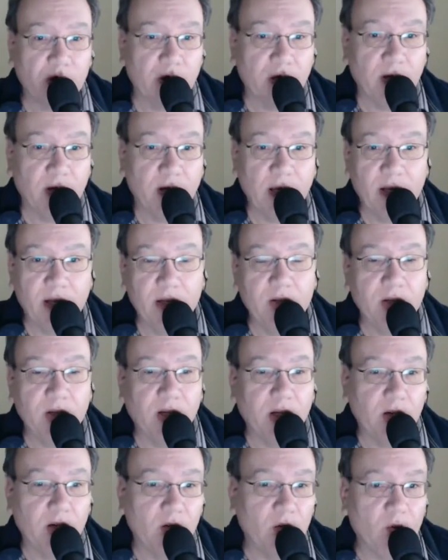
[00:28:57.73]
on. And you can
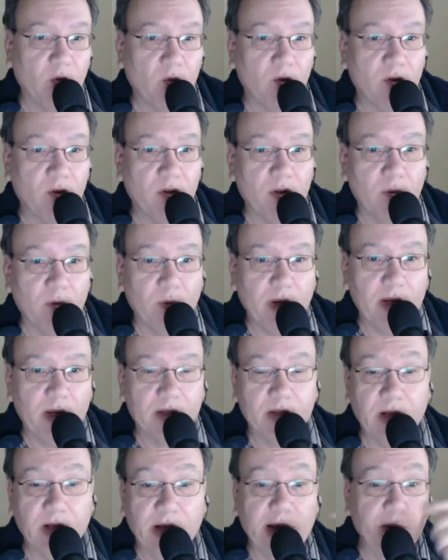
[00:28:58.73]
ignore all the rest.
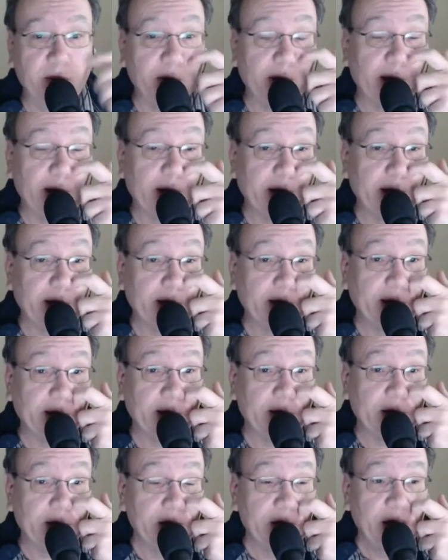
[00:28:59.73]
And I really like
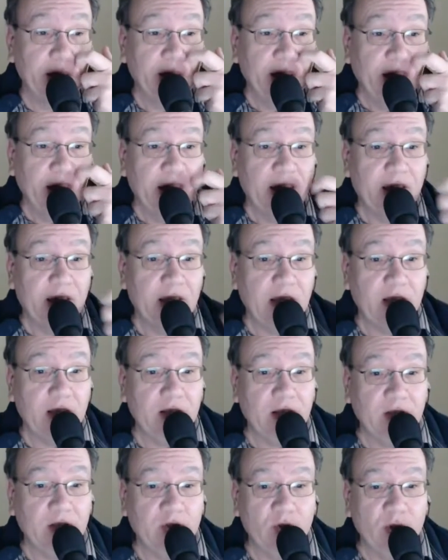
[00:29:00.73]
that.
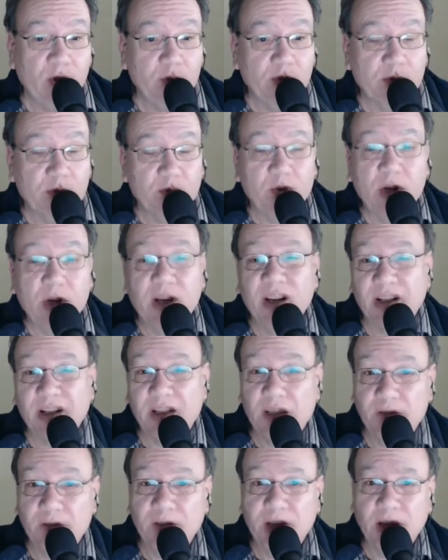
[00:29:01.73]
In terms of
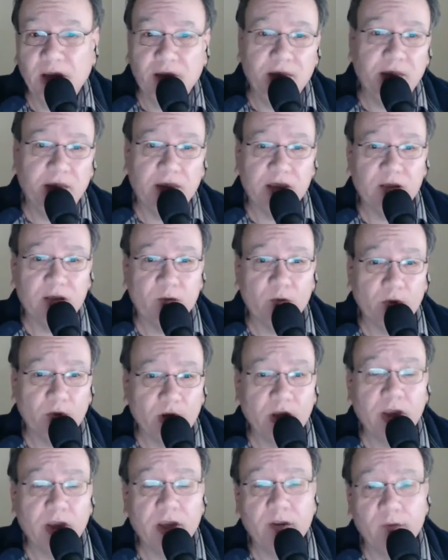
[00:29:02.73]
productivity, I think that's a really,